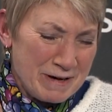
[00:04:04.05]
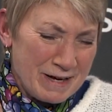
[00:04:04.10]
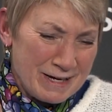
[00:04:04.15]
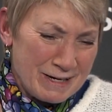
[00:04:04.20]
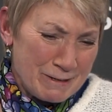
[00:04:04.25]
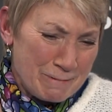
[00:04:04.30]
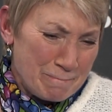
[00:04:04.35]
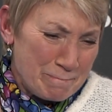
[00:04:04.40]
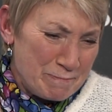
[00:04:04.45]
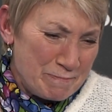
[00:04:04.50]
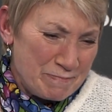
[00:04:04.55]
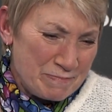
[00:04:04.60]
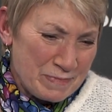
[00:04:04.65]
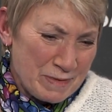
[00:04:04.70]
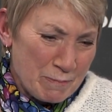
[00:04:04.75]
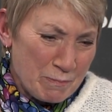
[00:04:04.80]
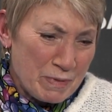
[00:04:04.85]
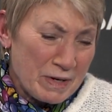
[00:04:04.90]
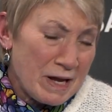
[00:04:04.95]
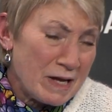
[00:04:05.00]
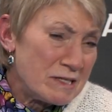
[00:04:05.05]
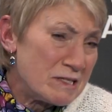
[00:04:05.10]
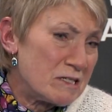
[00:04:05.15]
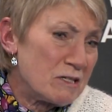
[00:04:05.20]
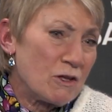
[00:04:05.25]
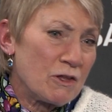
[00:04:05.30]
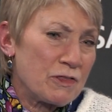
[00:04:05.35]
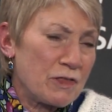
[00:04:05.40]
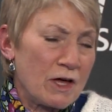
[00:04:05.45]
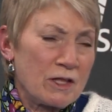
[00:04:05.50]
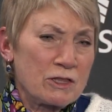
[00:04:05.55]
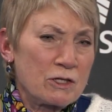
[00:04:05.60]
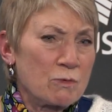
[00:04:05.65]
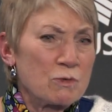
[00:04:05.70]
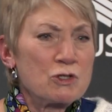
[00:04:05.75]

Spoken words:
But I still thought there